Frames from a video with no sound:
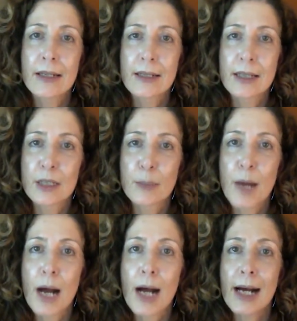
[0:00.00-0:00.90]
to
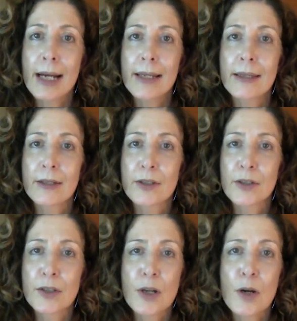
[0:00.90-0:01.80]
spy the
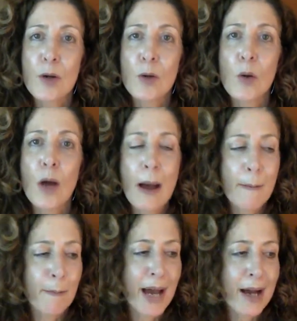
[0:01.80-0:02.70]
snow
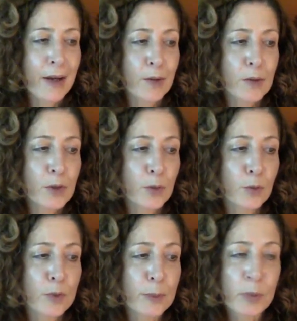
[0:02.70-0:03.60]
mound
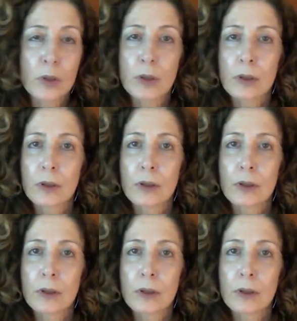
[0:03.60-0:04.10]
ripple,